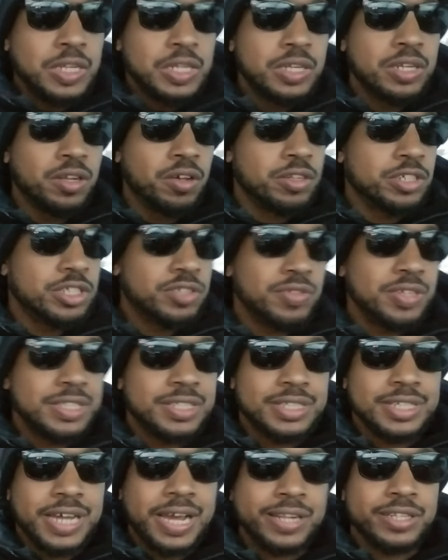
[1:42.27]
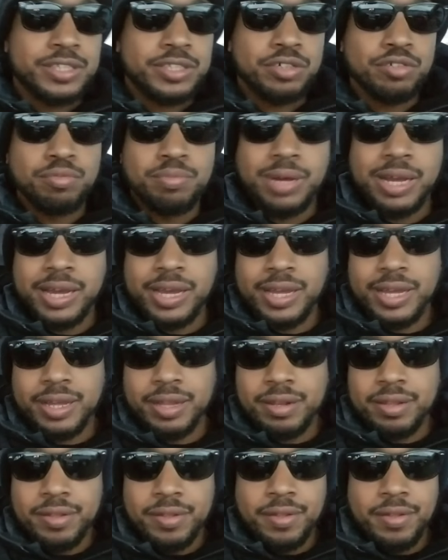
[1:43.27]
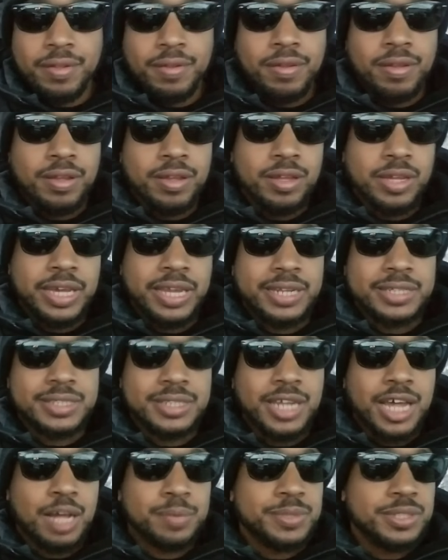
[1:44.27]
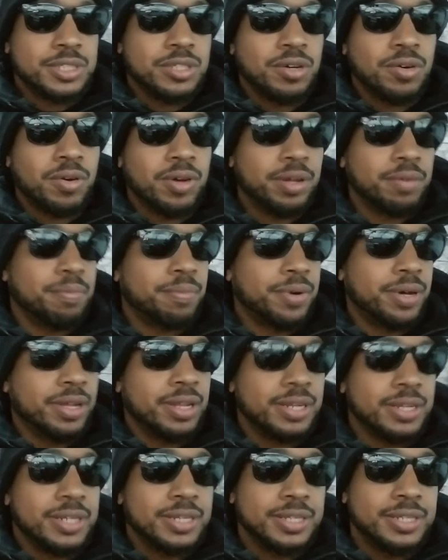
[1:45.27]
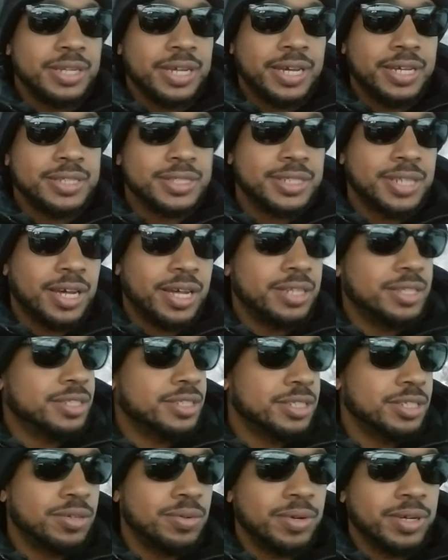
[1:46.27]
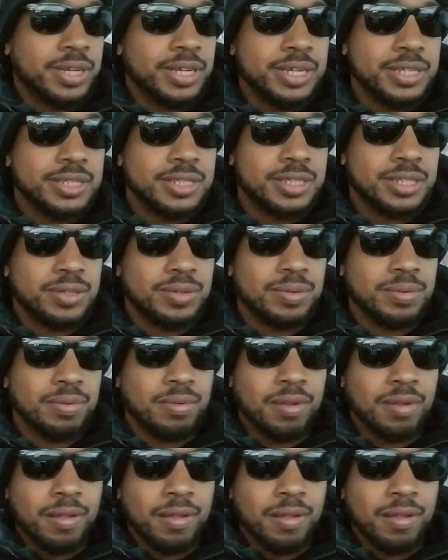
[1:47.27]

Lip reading: you know, the street's not too bad. It had stopped snowing, but now it's starting to snow again. So